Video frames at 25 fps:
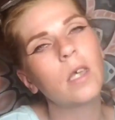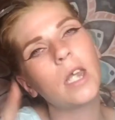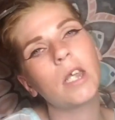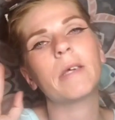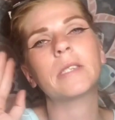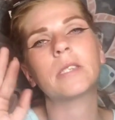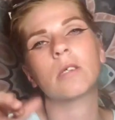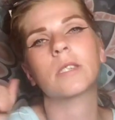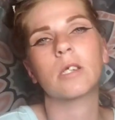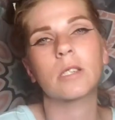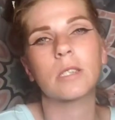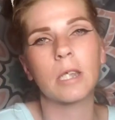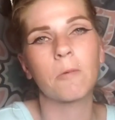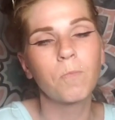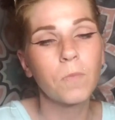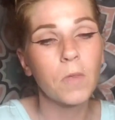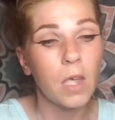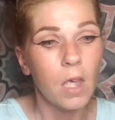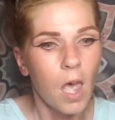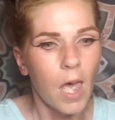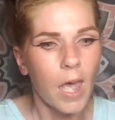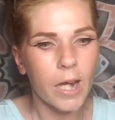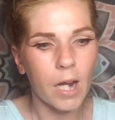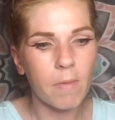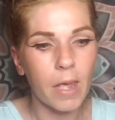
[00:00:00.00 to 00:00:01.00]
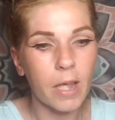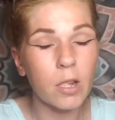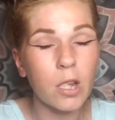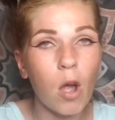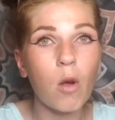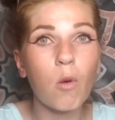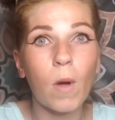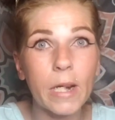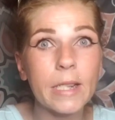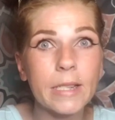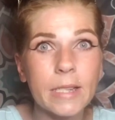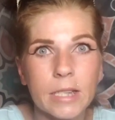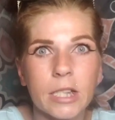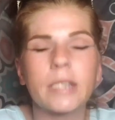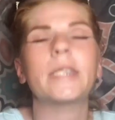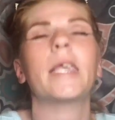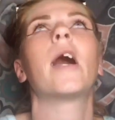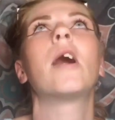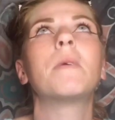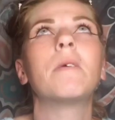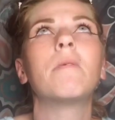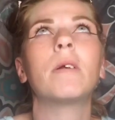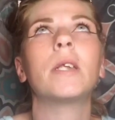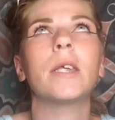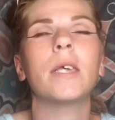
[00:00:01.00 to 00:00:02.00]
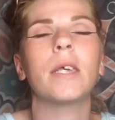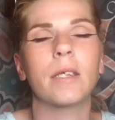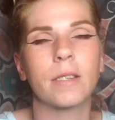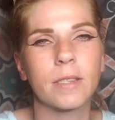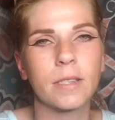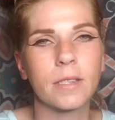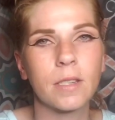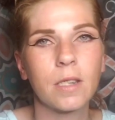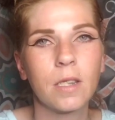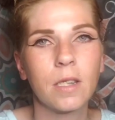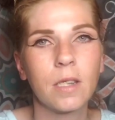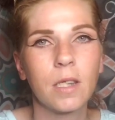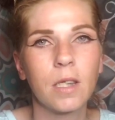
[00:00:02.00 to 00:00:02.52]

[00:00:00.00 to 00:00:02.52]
Anyways, no, seriously. And I'm like, no, what is it? Just tell me what it is.